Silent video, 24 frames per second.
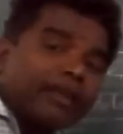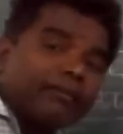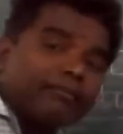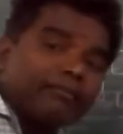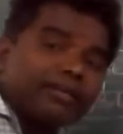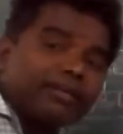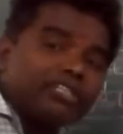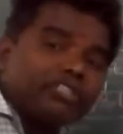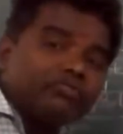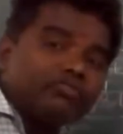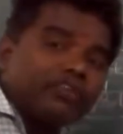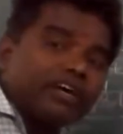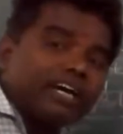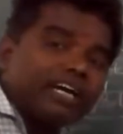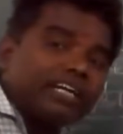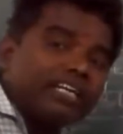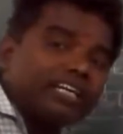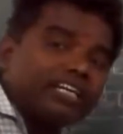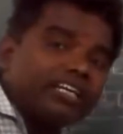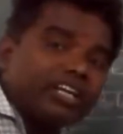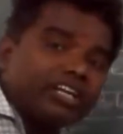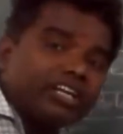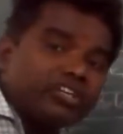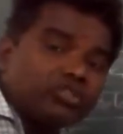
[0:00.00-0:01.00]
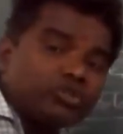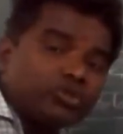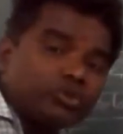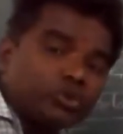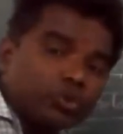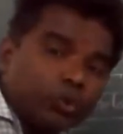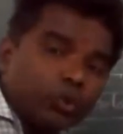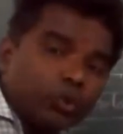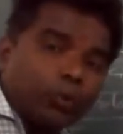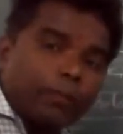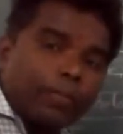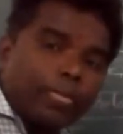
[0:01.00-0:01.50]
can be divided
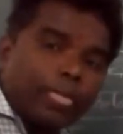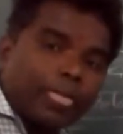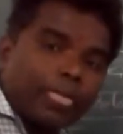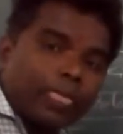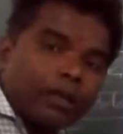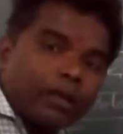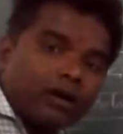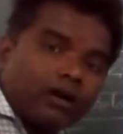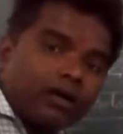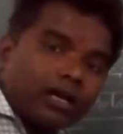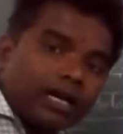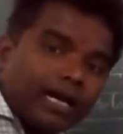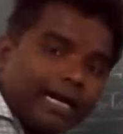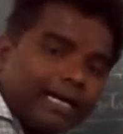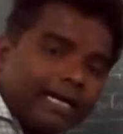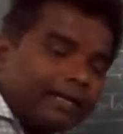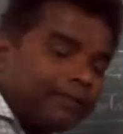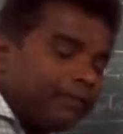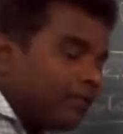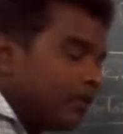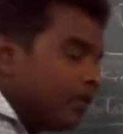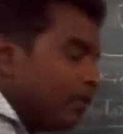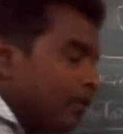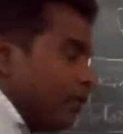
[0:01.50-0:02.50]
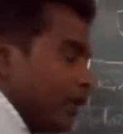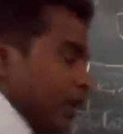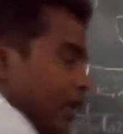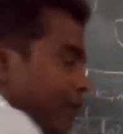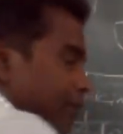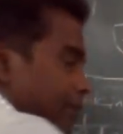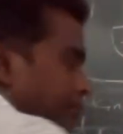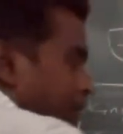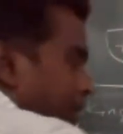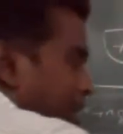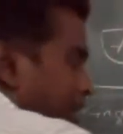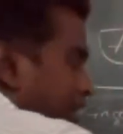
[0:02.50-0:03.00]
into, right? What
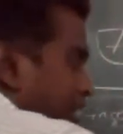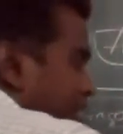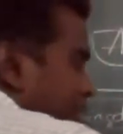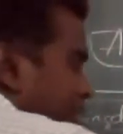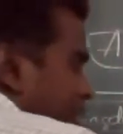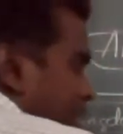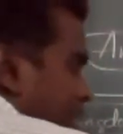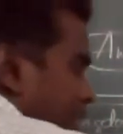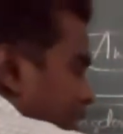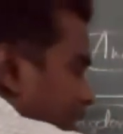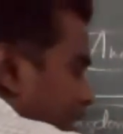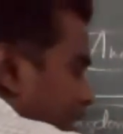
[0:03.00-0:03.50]
happened?